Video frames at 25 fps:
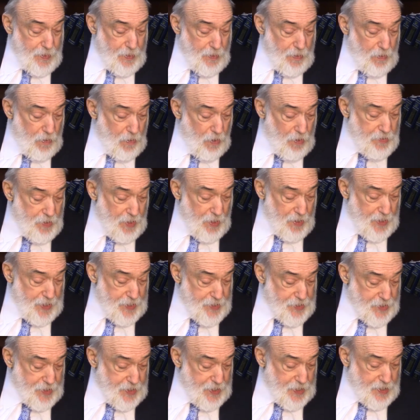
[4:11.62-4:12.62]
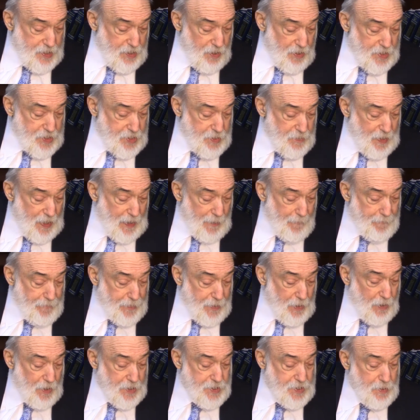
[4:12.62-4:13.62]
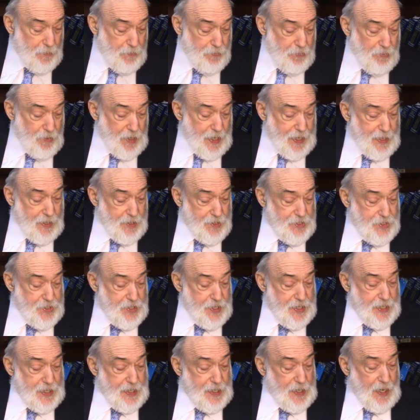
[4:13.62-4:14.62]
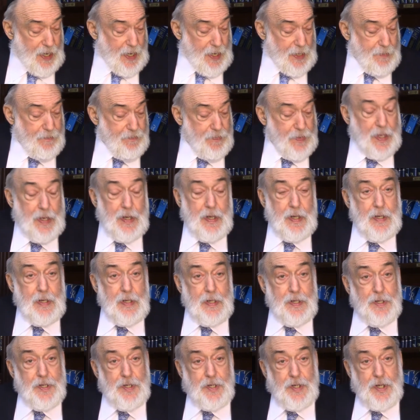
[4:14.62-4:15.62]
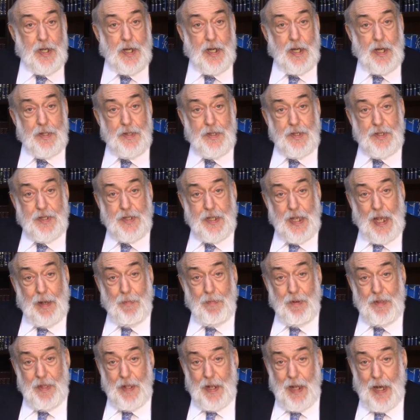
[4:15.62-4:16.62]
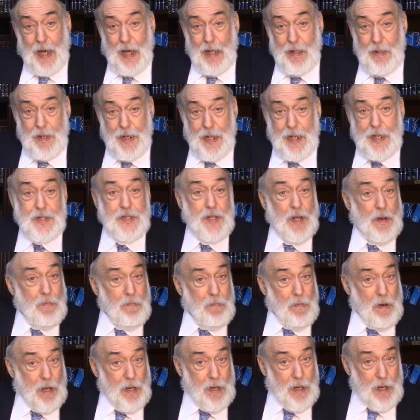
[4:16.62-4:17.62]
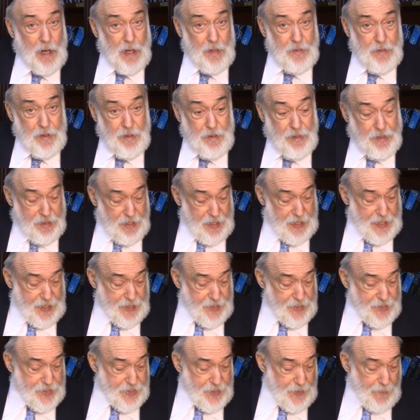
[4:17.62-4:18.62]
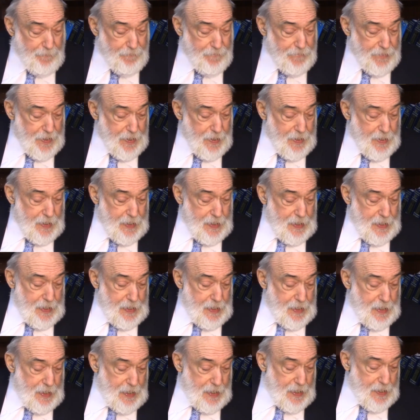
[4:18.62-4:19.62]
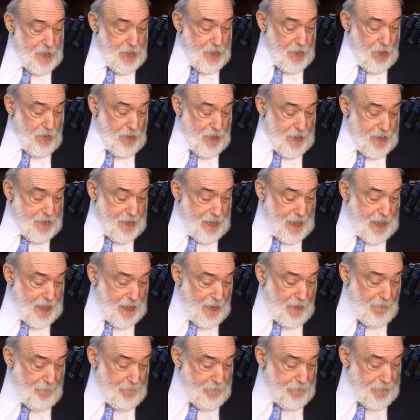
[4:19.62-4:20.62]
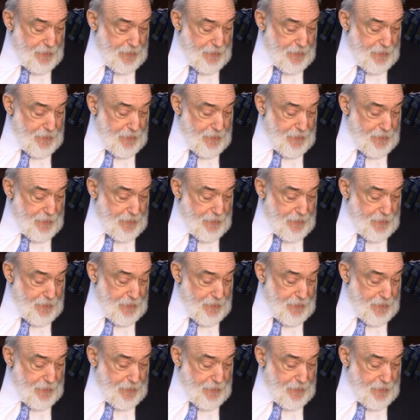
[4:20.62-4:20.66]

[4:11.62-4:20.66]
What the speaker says: on the list, it talks about laws of prayer, synagogue, the Sabbath and holidays, among other things. Yoredeya,